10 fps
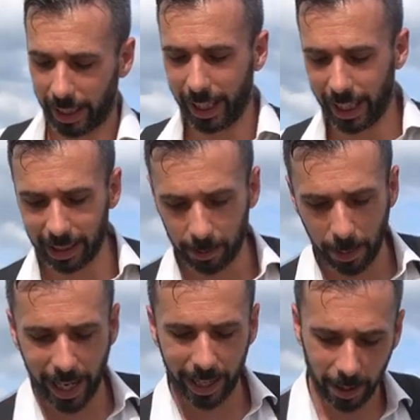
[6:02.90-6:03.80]
It is
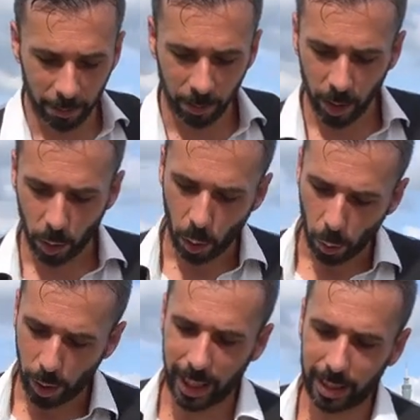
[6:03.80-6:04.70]
made
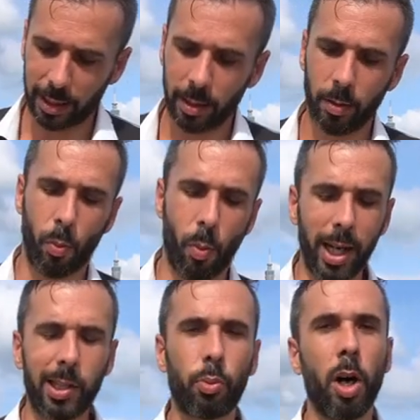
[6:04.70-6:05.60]
with
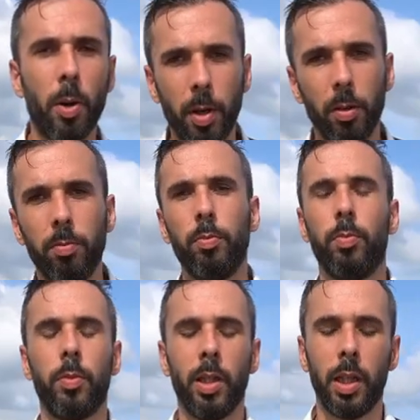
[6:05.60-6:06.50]
white rum.
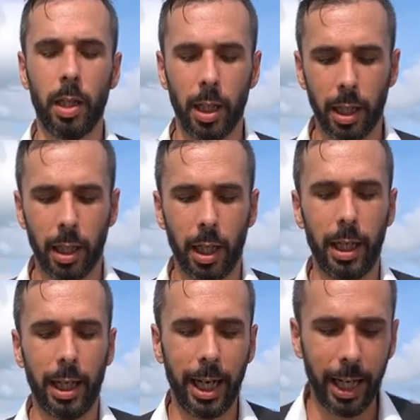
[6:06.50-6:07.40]

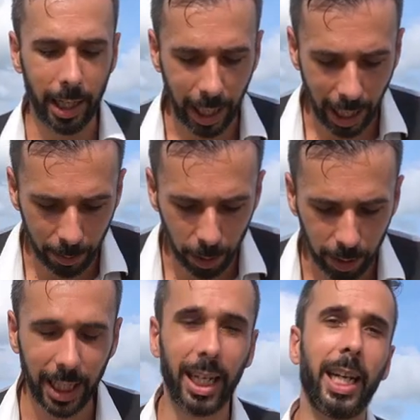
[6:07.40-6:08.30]
Here I'm
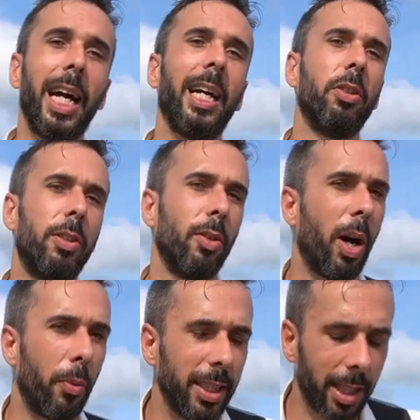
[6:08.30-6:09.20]
using Angostura
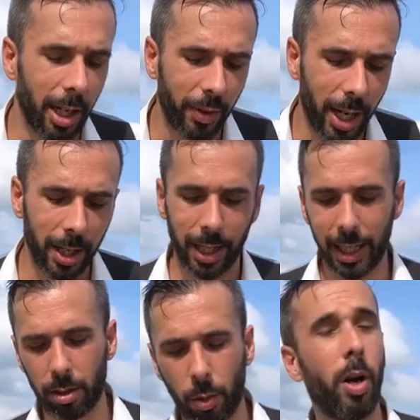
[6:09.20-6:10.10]
Reserva.
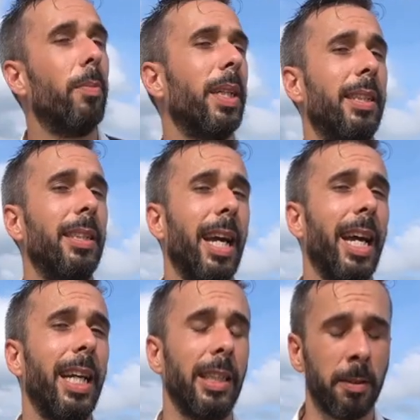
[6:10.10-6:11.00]
It's a rum that is
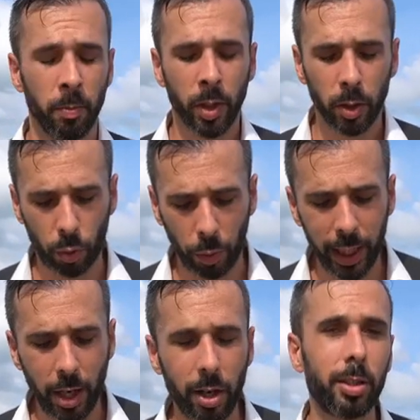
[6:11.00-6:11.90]
aged three
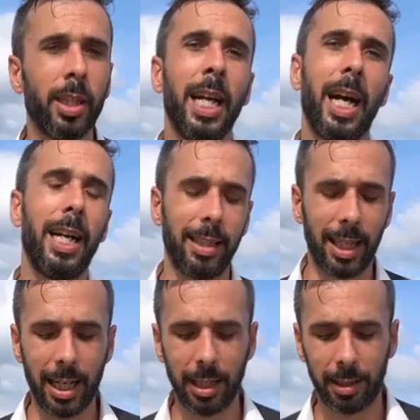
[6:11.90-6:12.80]
years and
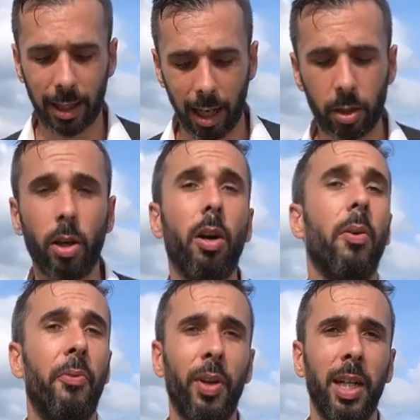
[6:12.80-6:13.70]
then charcoal
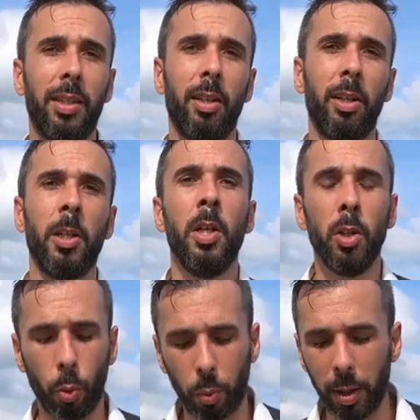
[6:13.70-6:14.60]
filtered
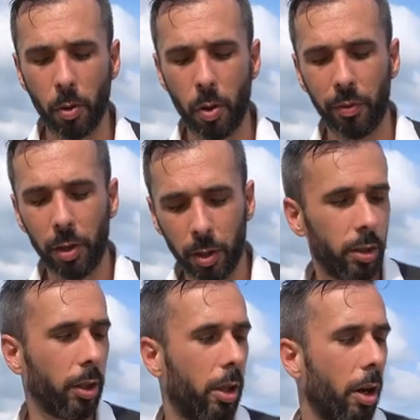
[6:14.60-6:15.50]
to remove
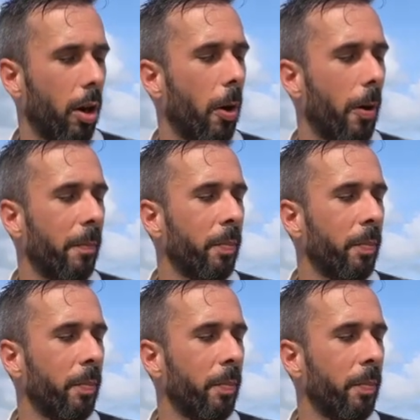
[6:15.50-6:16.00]
the color.